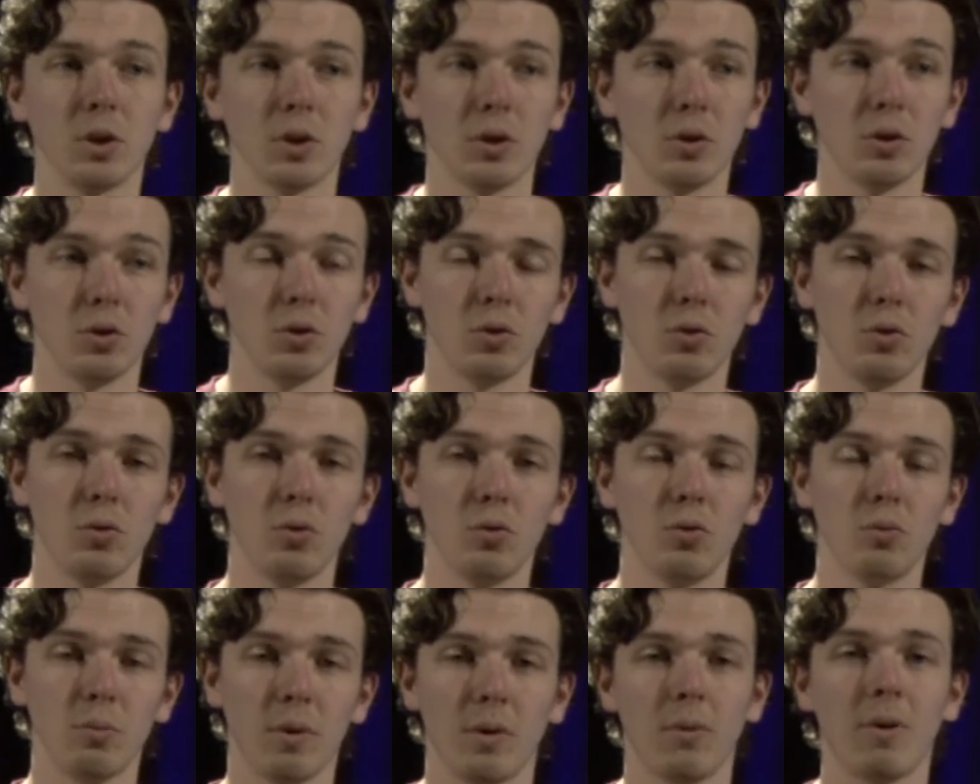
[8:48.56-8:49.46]

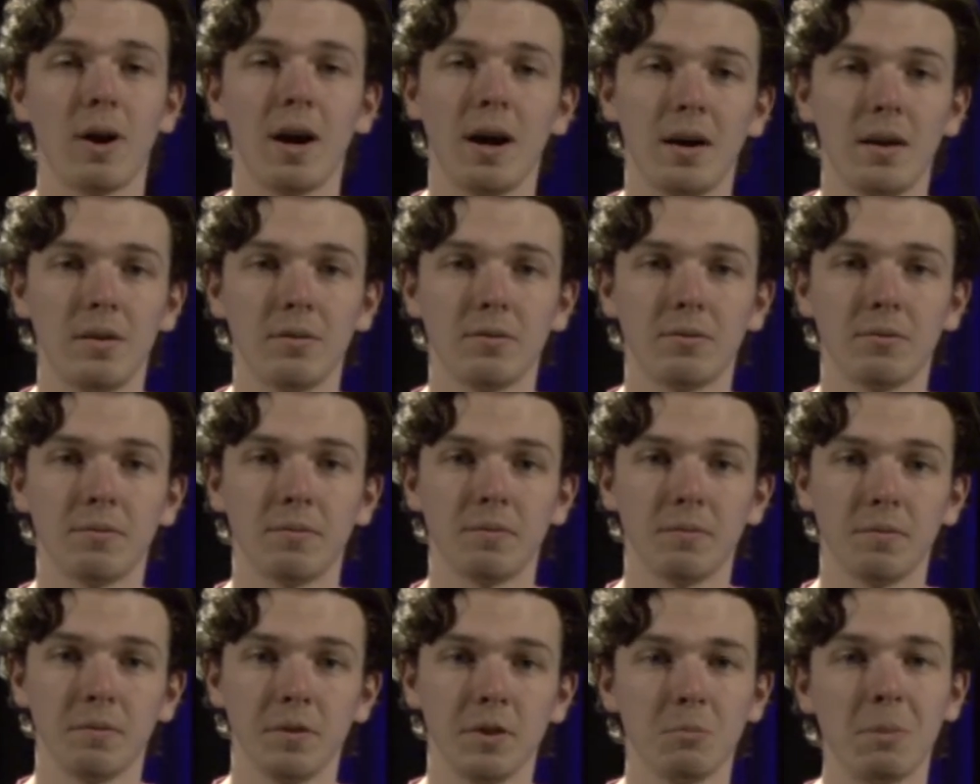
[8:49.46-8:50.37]
you
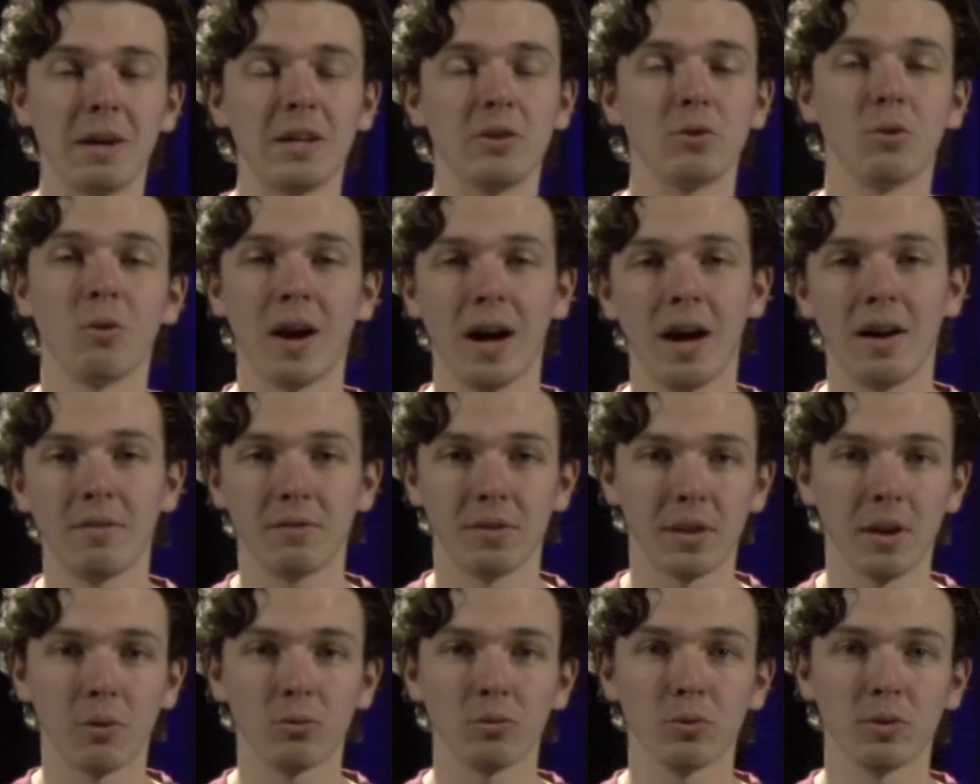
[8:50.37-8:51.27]
might not have it
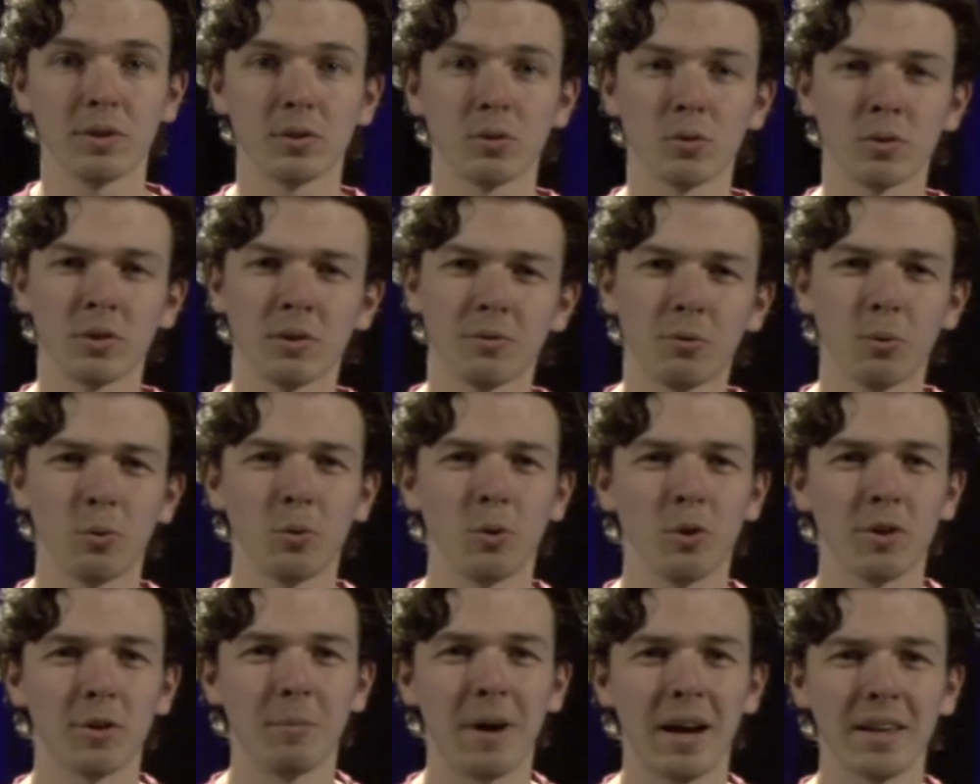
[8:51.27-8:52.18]
downloaded on your phone
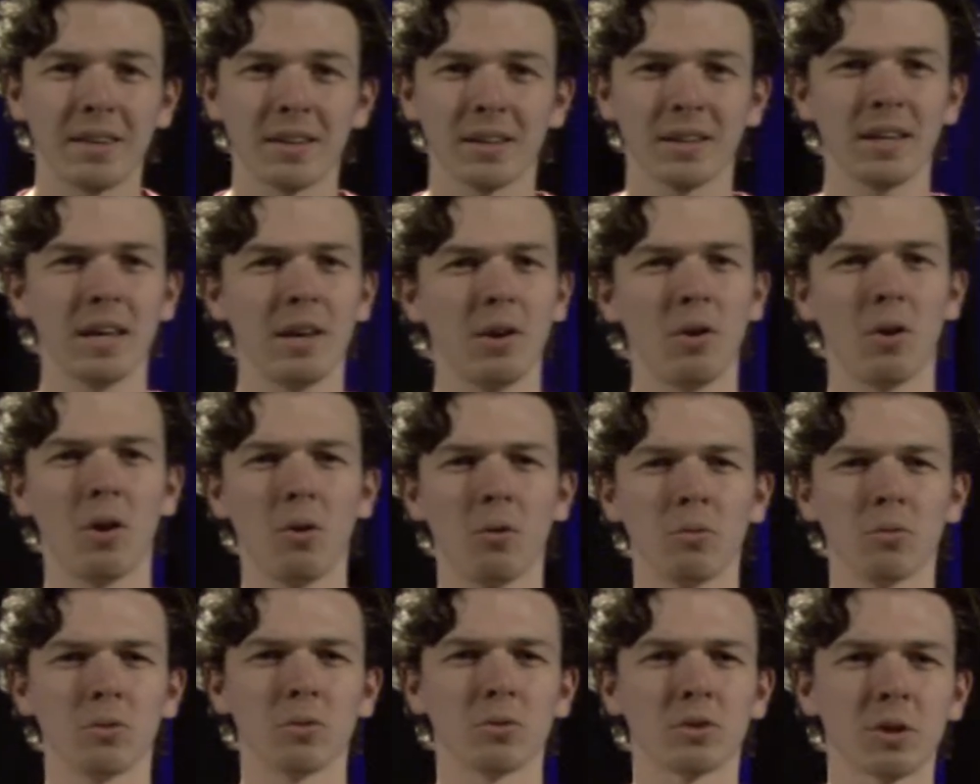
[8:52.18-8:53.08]
automatically,
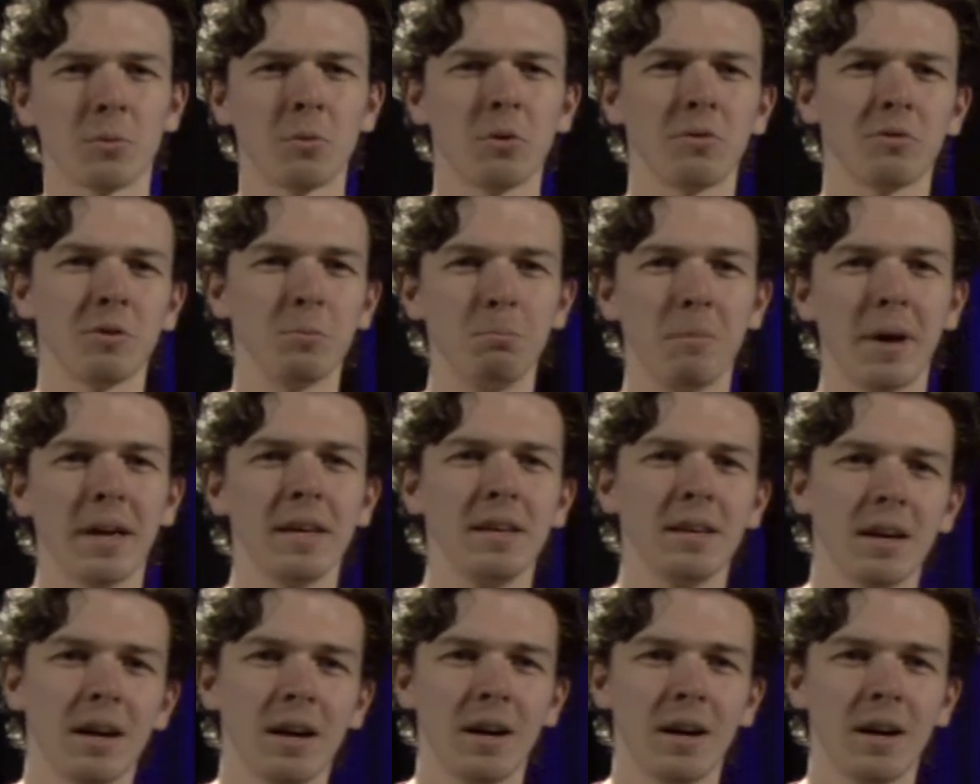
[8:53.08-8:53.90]
although some of you might.